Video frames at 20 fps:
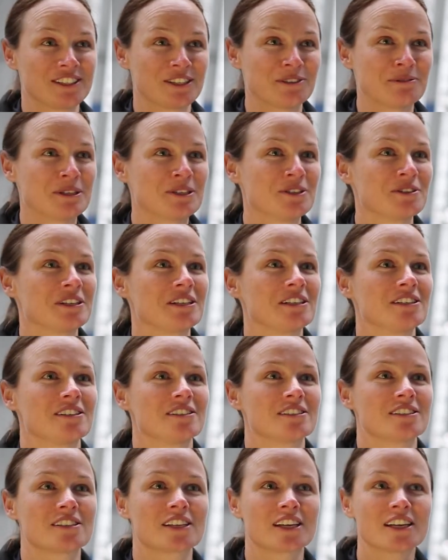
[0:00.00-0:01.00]
So I've been doing
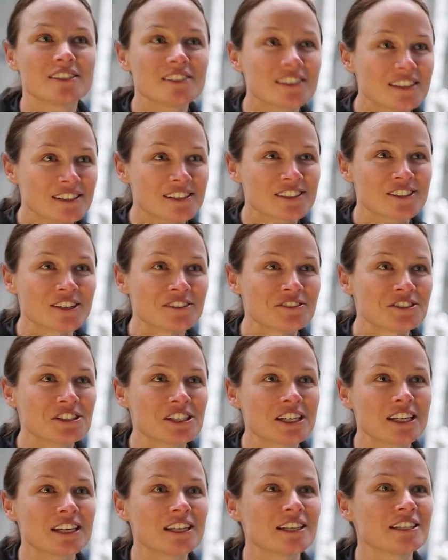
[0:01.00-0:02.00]
ski seasons
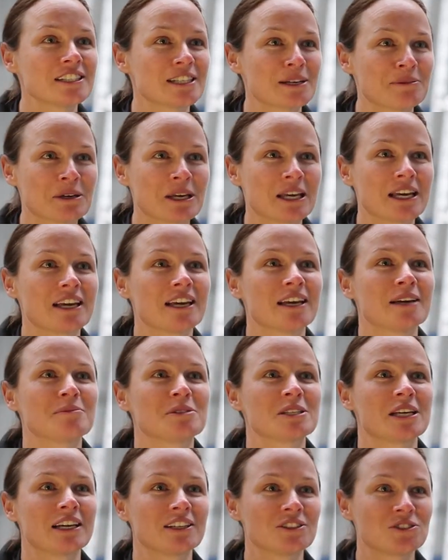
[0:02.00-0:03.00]
overseas, summer
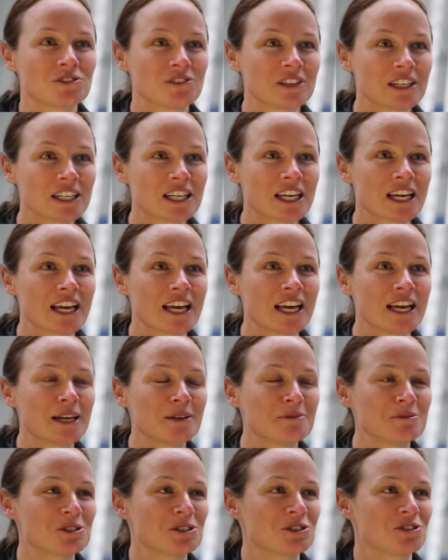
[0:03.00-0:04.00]
camps, outdoor ed
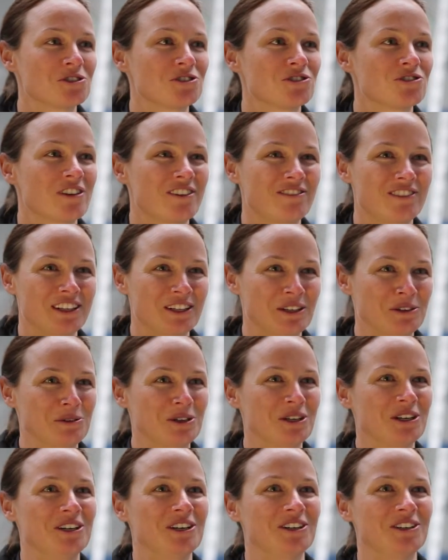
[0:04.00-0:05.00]
camps, just travelling the
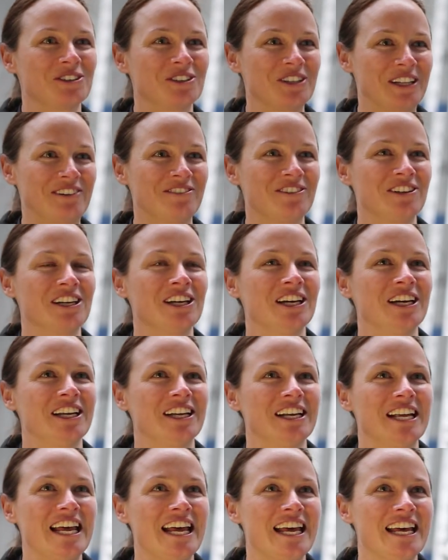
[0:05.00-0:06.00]
world, loving it.
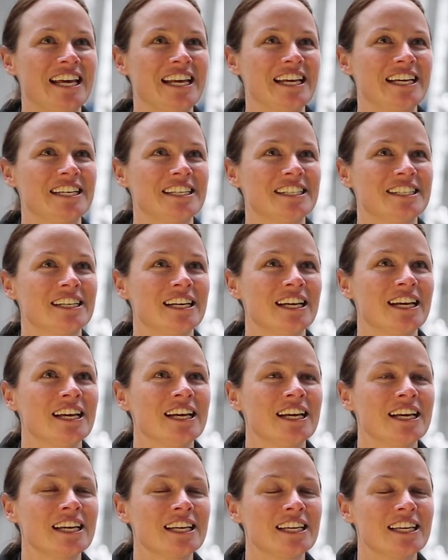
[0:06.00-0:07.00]
And
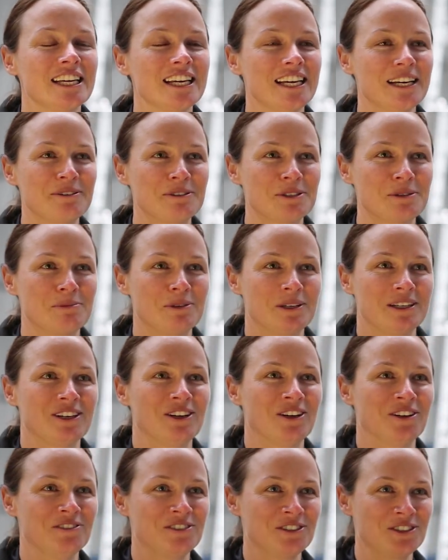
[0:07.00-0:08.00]
yeah, I was a bit
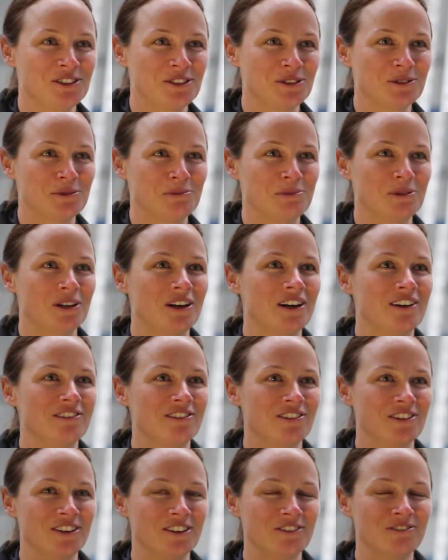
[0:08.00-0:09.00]
nervous to apply
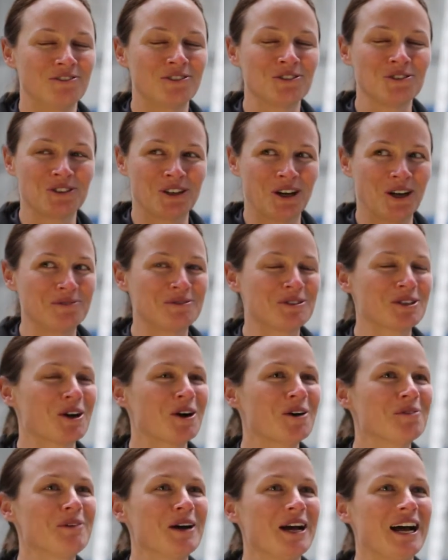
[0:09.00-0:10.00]
for a full-time
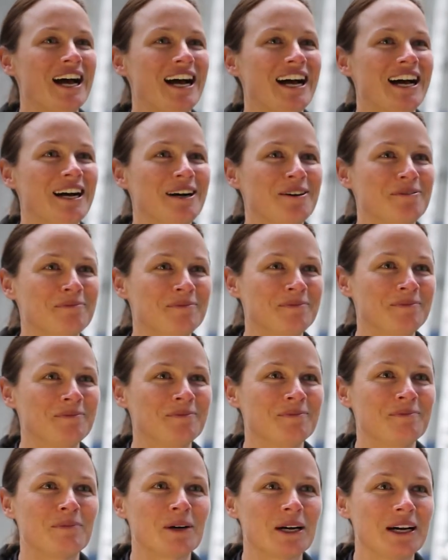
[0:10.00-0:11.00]
job,
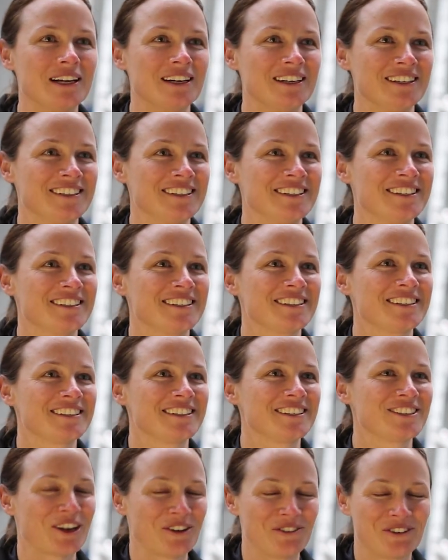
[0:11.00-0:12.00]
but
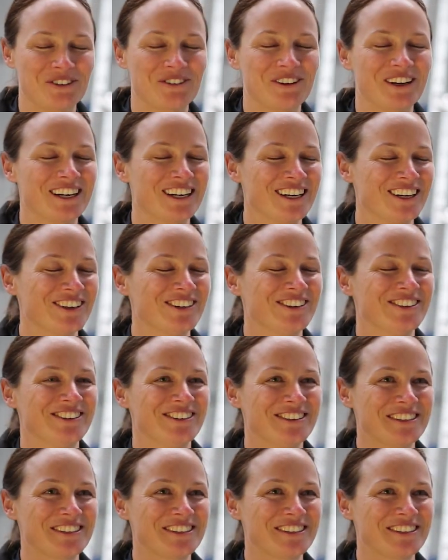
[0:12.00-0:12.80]
don't regret it at all.